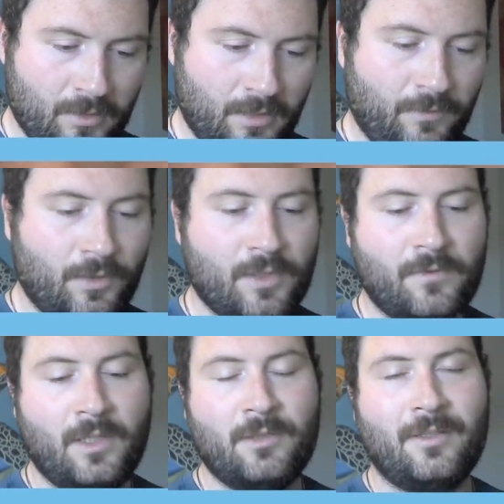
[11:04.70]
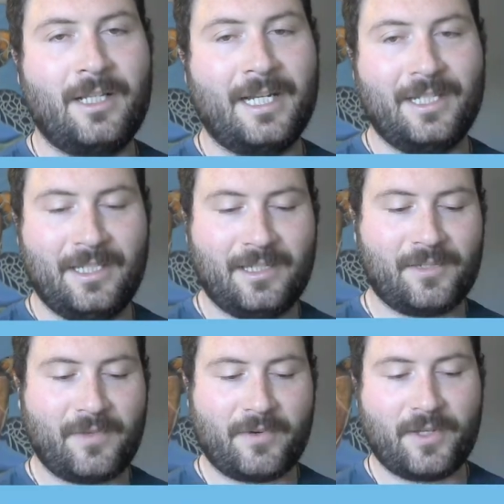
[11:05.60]
If you just follow, this is
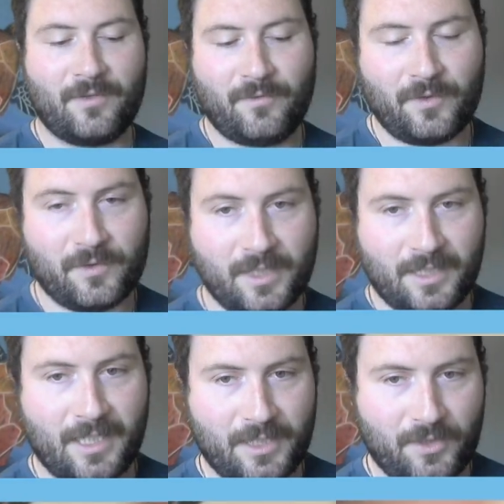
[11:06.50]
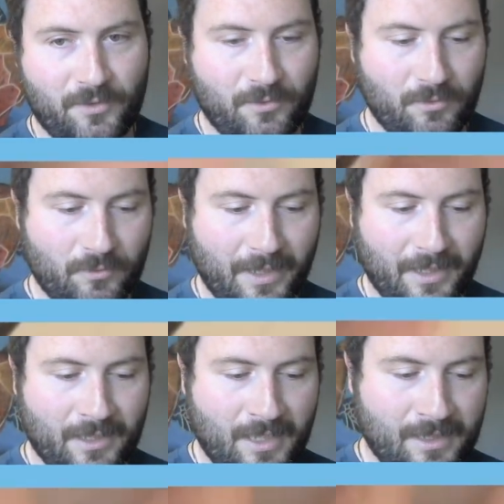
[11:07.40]
very confusing. I do
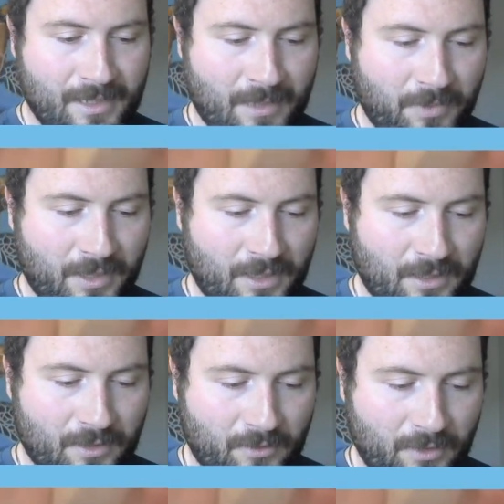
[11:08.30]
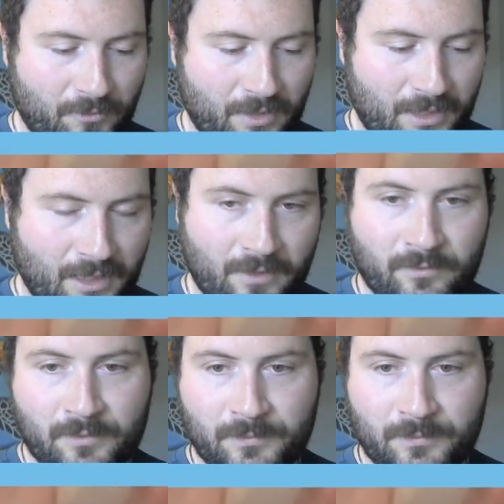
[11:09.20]
recognize that, but he will have.